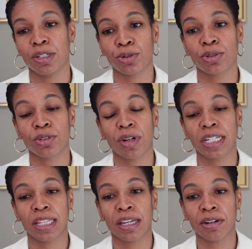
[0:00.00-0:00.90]
Menstrual
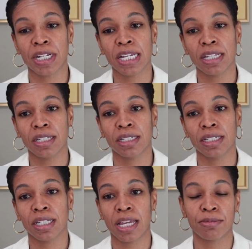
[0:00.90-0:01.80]
irregularity
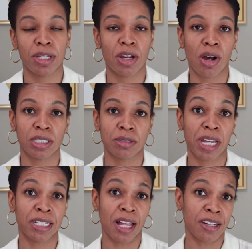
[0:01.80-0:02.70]
can be
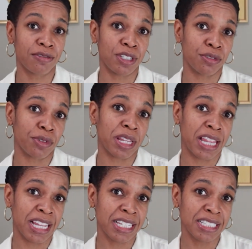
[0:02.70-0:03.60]
caused by a lot of
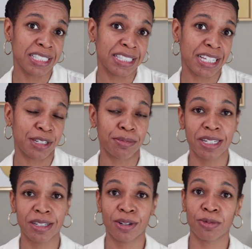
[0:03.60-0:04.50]
different things, and
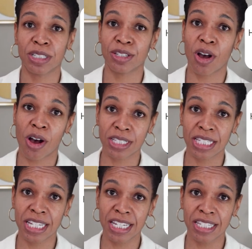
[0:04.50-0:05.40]
depending on what's
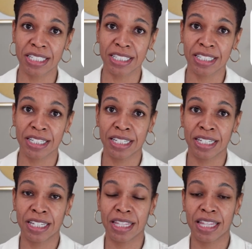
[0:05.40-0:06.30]
causing it,
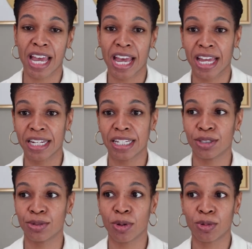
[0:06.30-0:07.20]
that
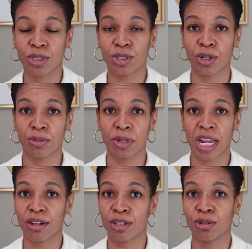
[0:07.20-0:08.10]
is what will
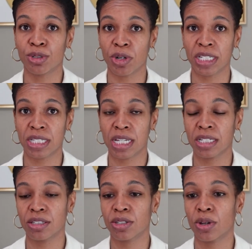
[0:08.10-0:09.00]
determine how you address
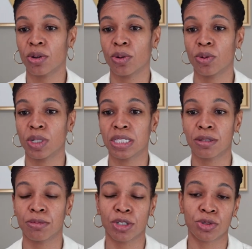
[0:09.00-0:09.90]
it. So
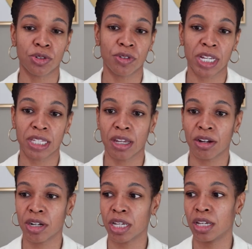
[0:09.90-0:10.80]
is the menstrual
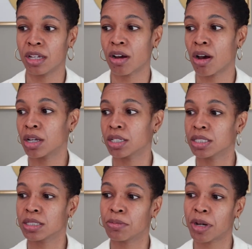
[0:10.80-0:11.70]
irregularity
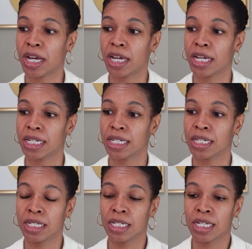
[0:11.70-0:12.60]
caused
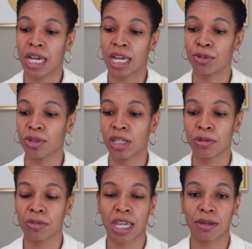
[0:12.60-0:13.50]
by
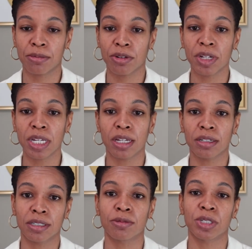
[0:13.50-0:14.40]
hypothalamic
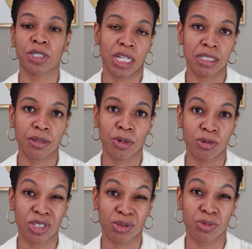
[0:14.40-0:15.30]
amenorrhea, in which case
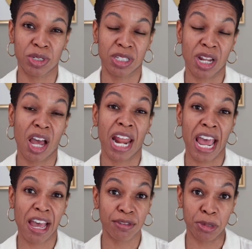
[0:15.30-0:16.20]
someone just would not
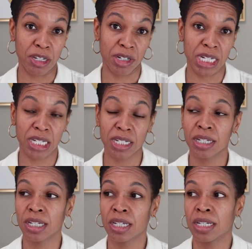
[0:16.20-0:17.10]
have a
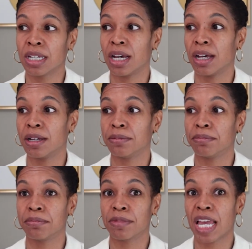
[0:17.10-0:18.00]
period?
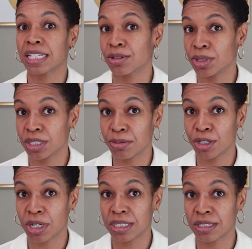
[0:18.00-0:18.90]
That's going to
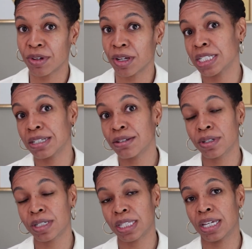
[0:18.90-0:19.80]
be addressed very
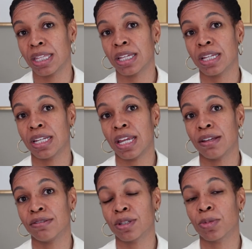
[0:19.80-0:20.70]
differently than
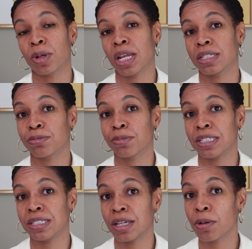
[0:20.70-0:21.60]
if someone has
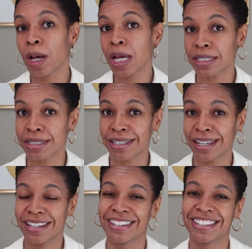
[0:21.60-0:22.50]

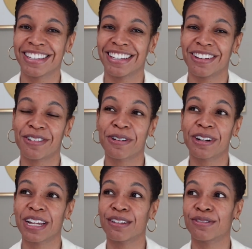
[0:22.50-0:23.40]
PCOS
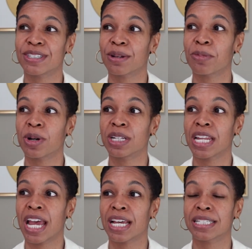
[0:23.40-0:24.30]
or if
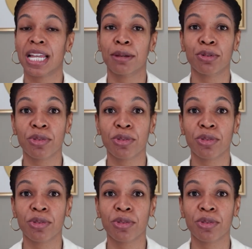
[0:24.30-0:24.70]
someone has